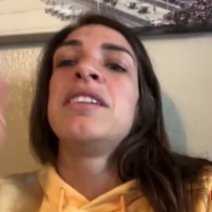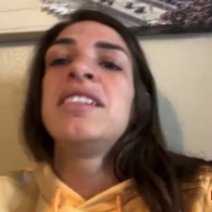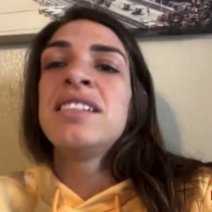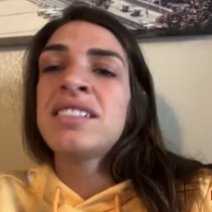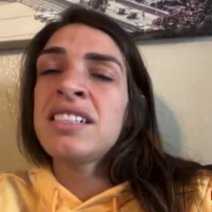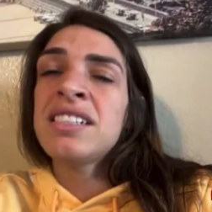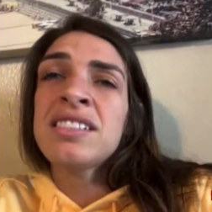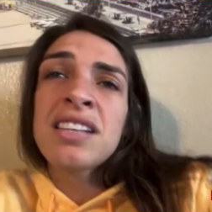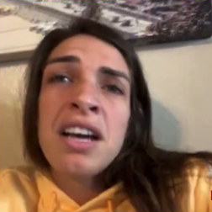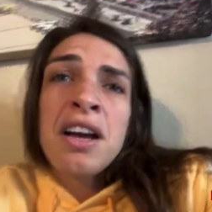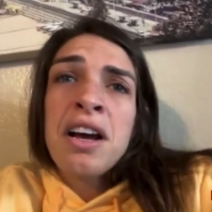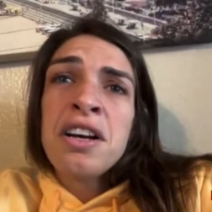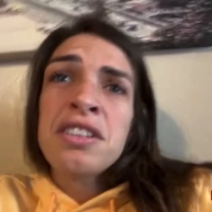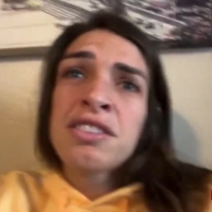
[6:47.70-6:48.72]
the distance.
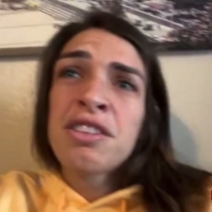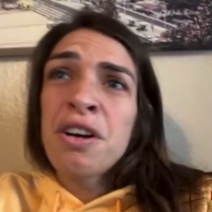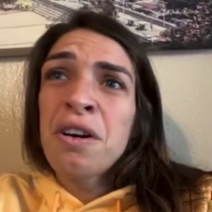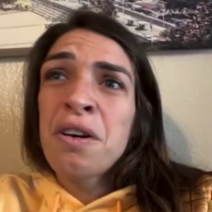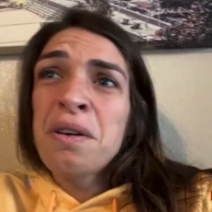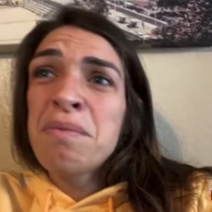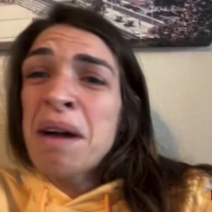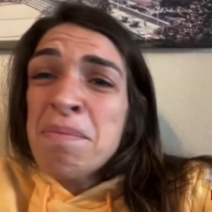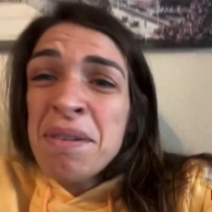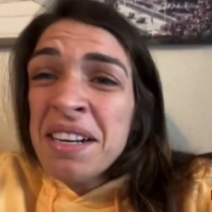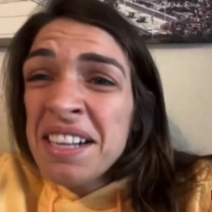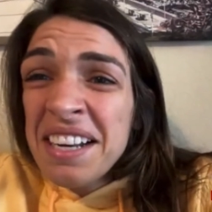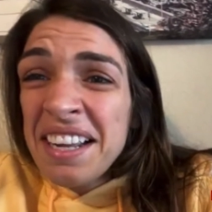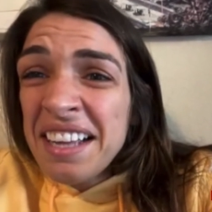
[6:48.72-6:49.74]
So in my
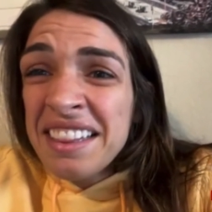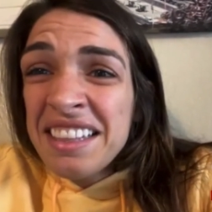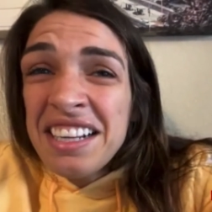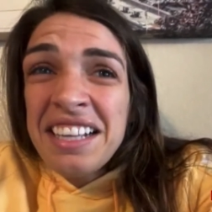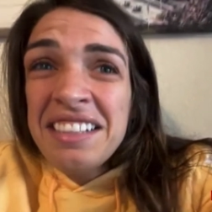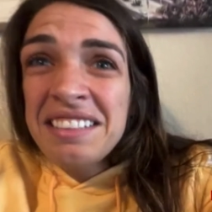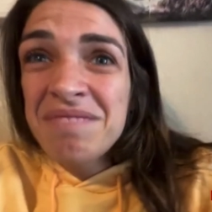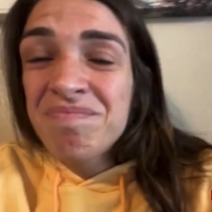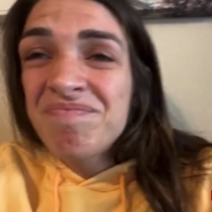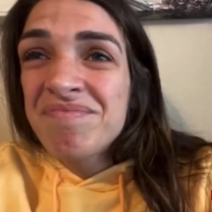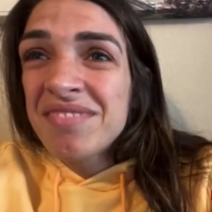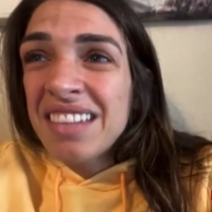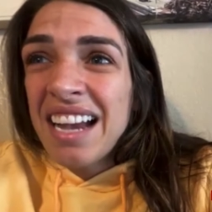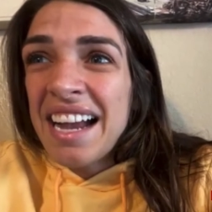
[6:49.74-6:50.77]
opinion, I thought I,
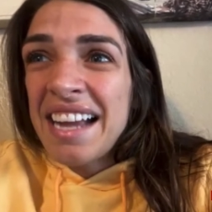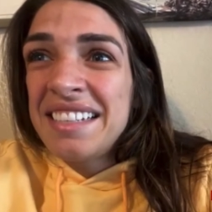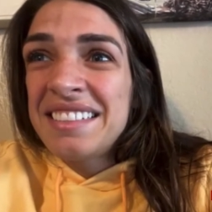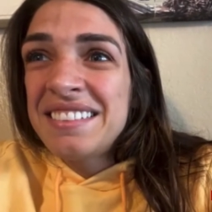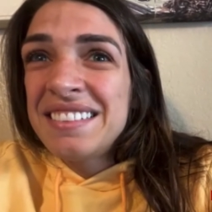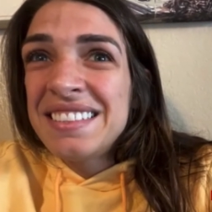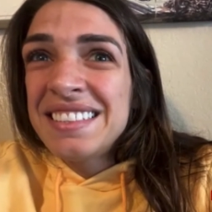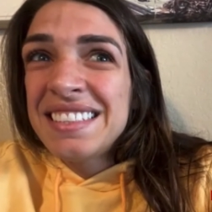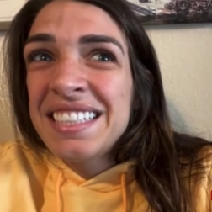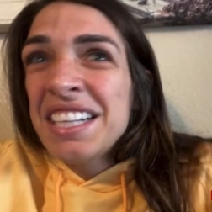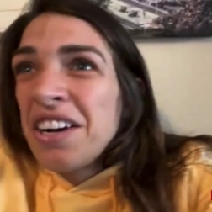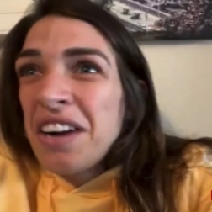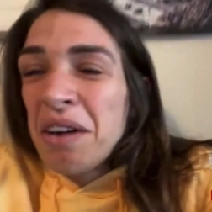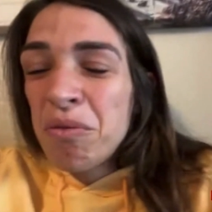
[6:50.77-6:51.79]
I, you
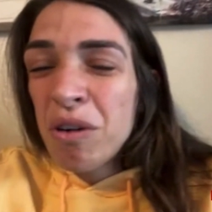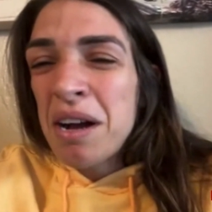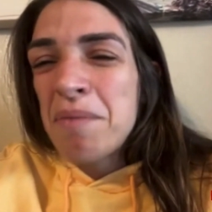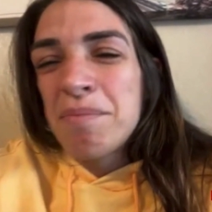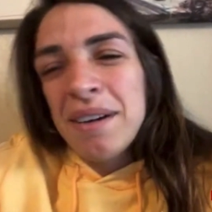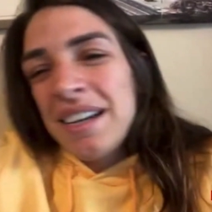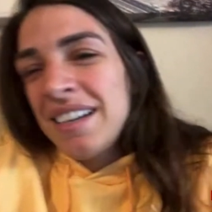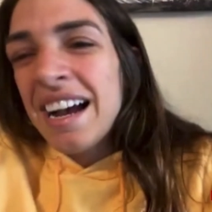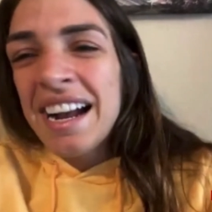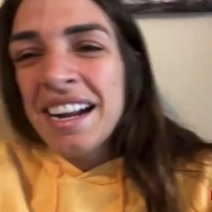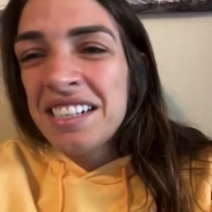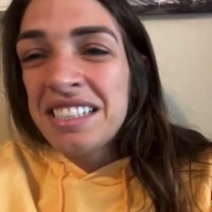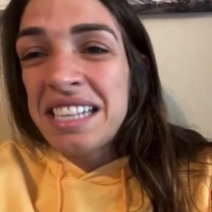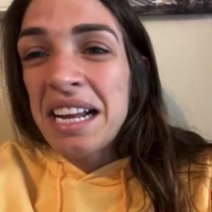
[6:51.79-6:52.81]
know, I won, but I
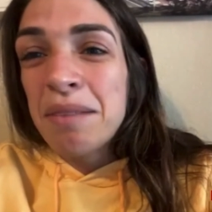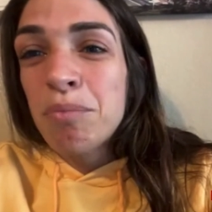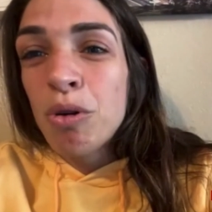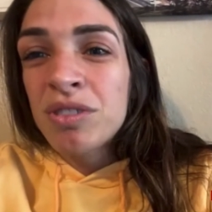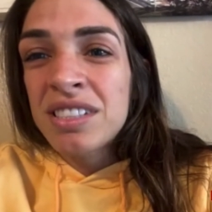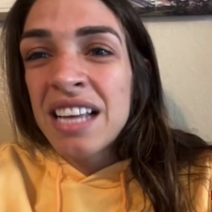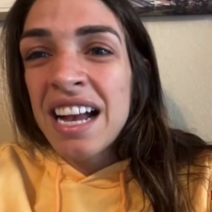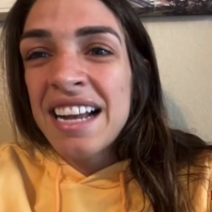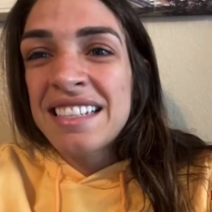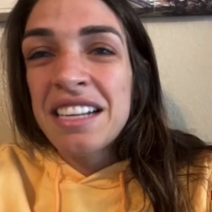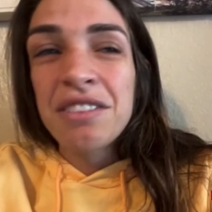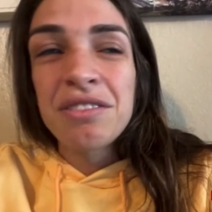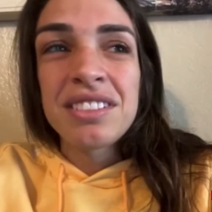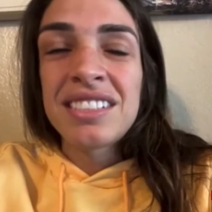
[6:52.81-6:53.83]
understand both sides. I
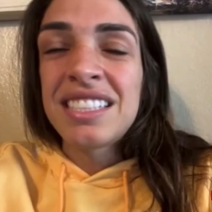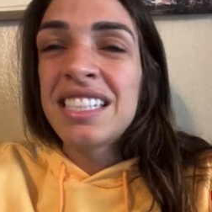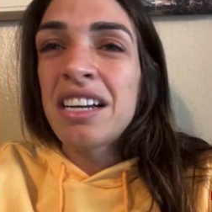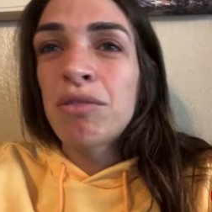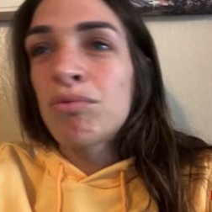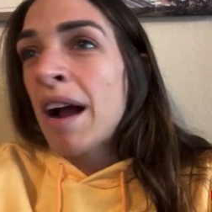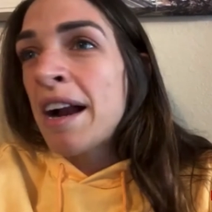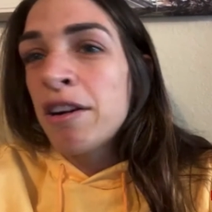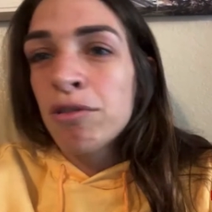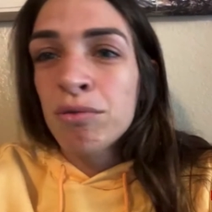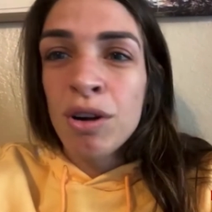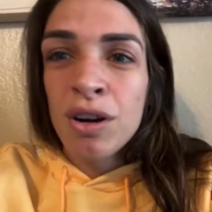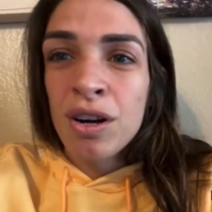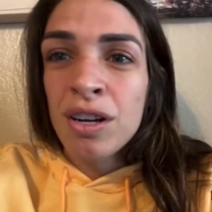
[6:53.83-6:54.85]
don't see a right or
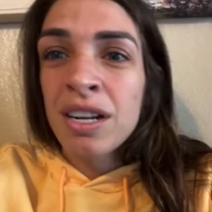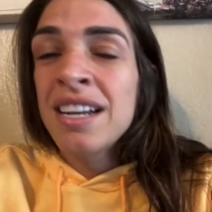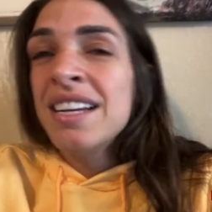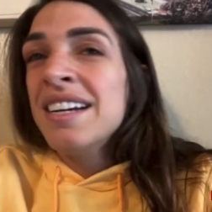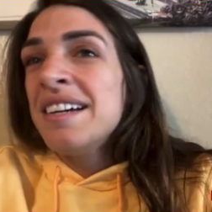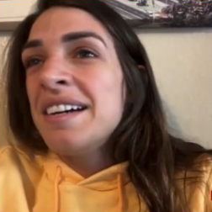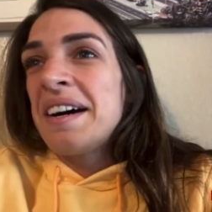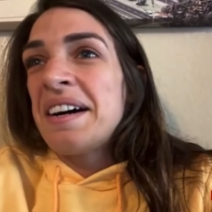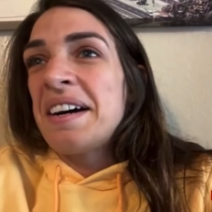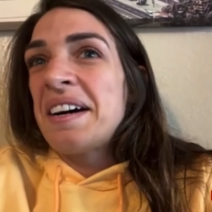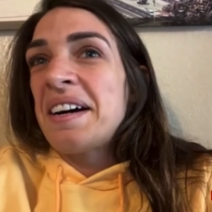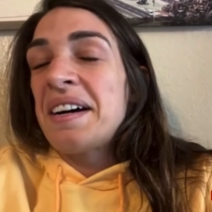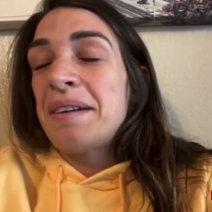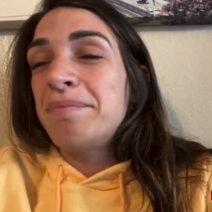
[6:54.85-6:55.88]
wrong.
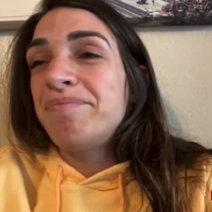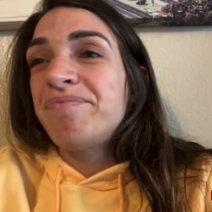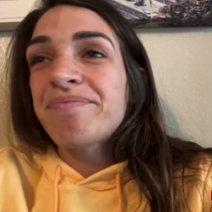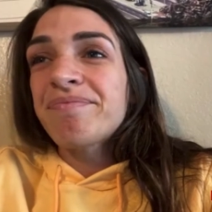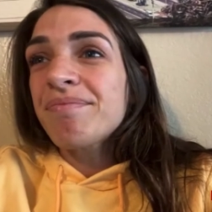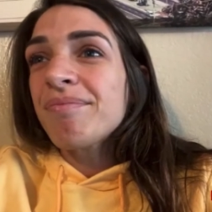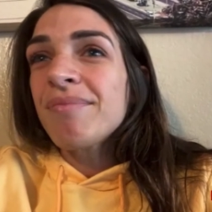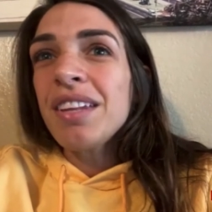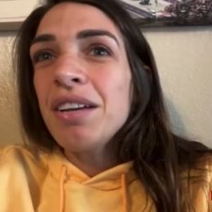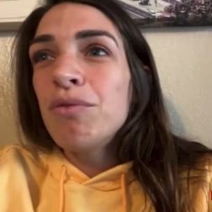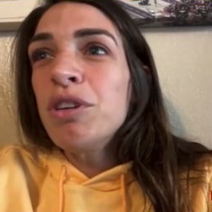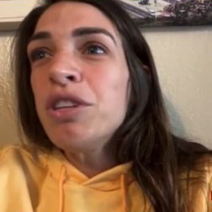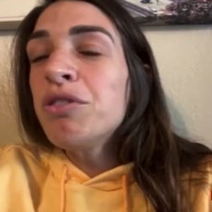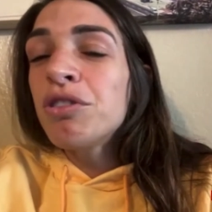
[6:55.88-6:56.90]
Um,
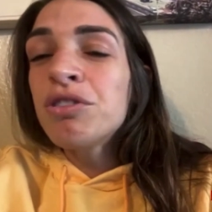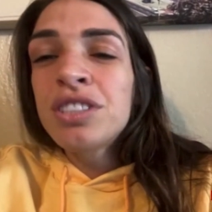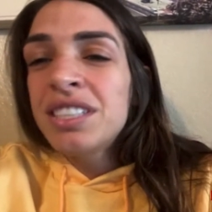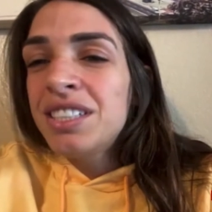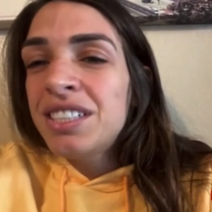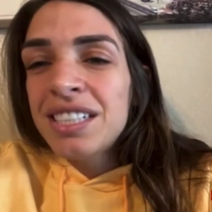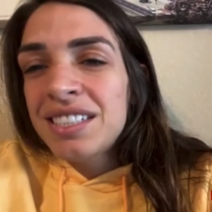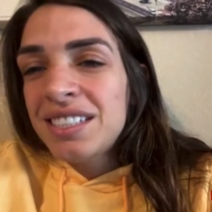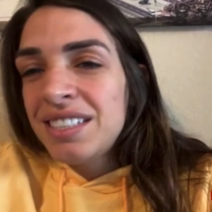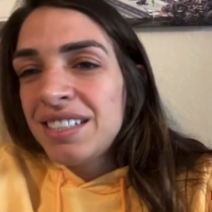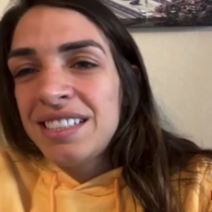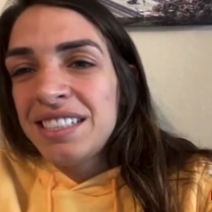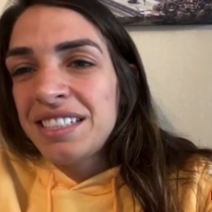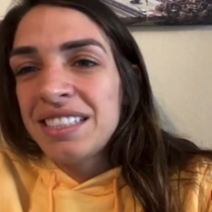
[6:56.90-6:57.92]
when you go to the judge's
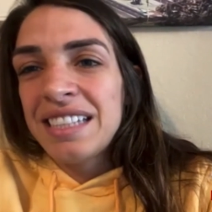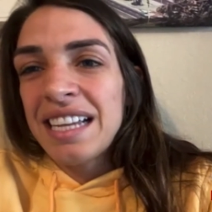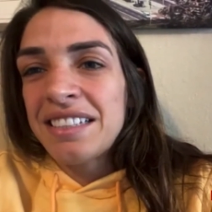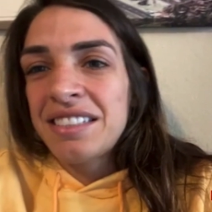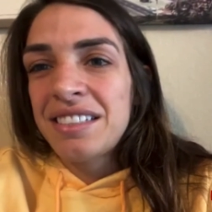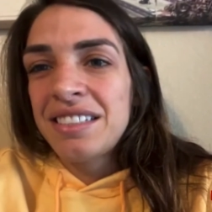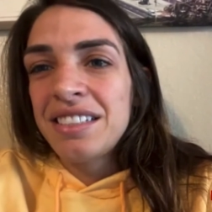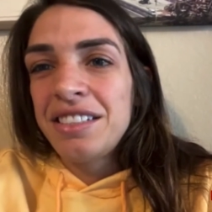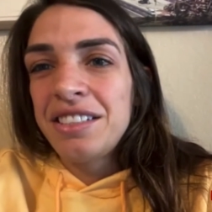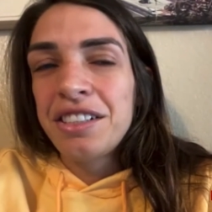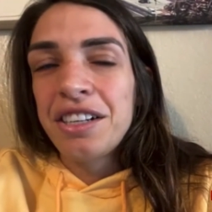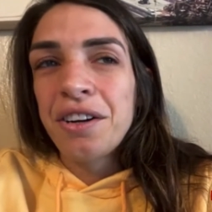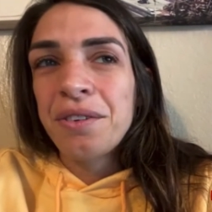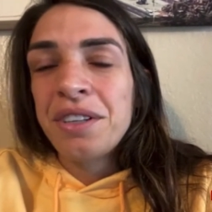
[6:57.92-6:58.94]
decision, that's you
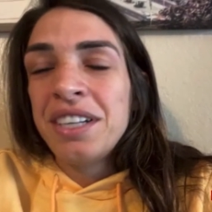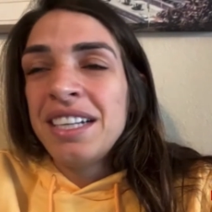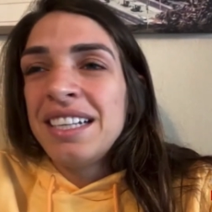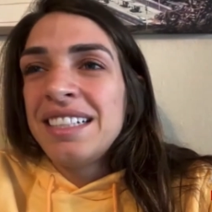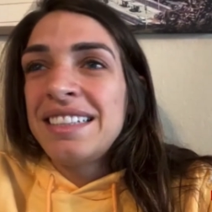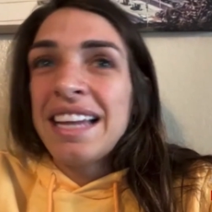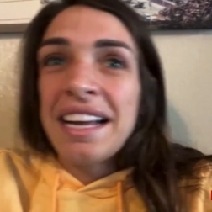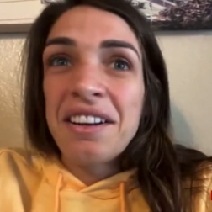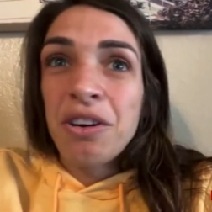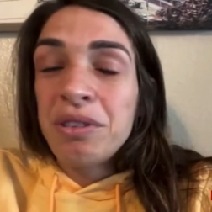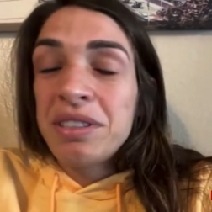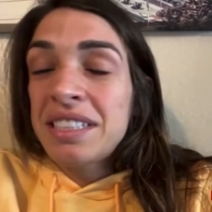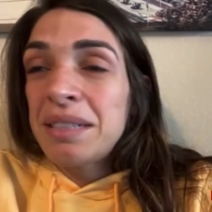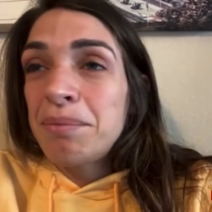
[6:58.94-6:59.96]
know, that
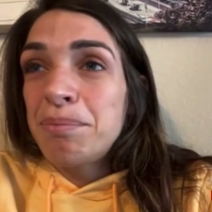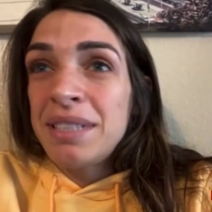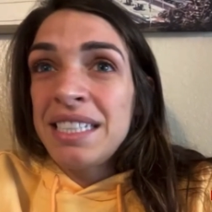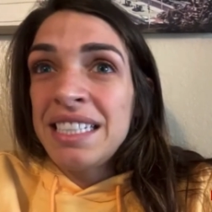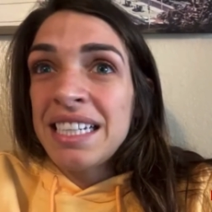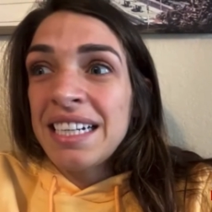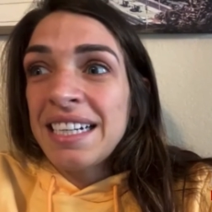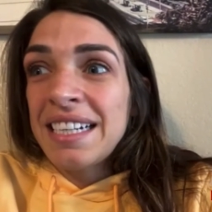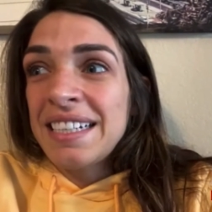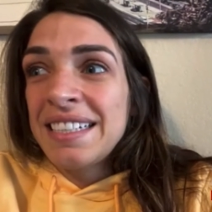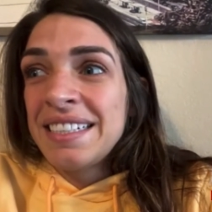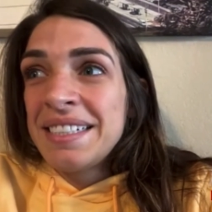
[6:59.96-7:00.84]
always can be, uh,